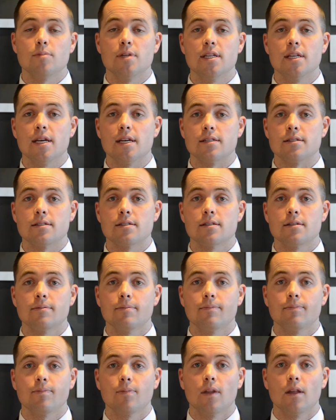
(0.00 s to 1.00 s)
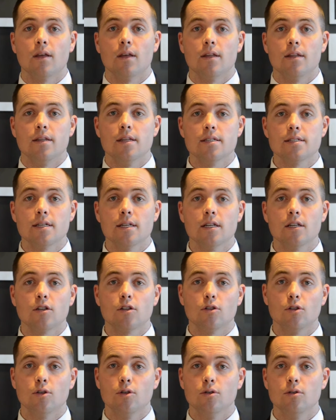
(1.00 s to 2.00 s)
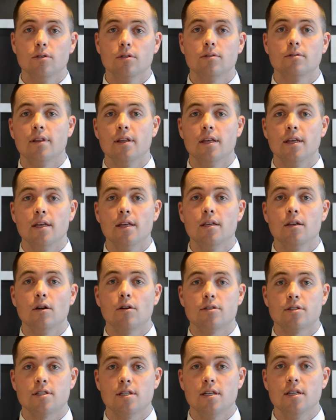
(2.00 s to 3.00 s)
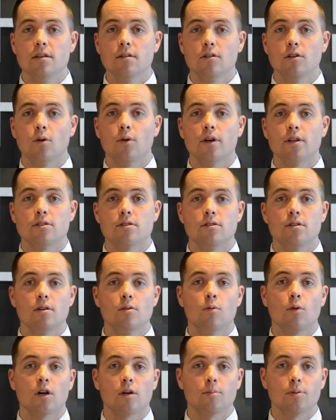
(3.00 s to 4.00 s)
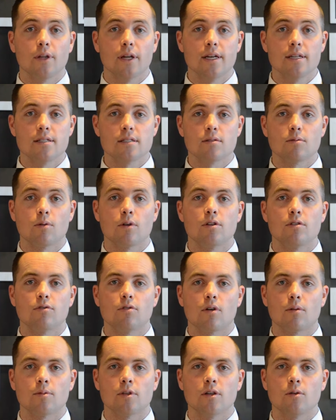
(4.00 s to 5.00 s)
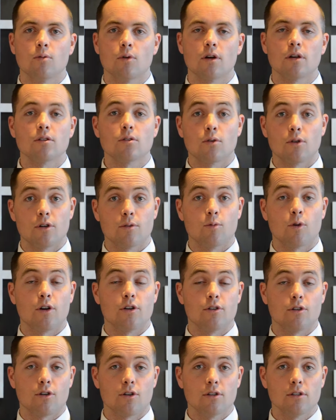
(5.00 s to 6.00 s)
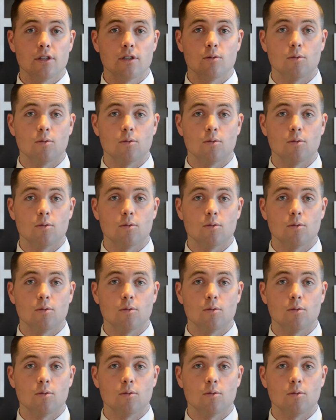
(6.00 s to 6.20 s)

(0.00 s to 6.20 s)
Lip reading: begins. This can include the EEOC going to the workplace where you formerly worked or where you currently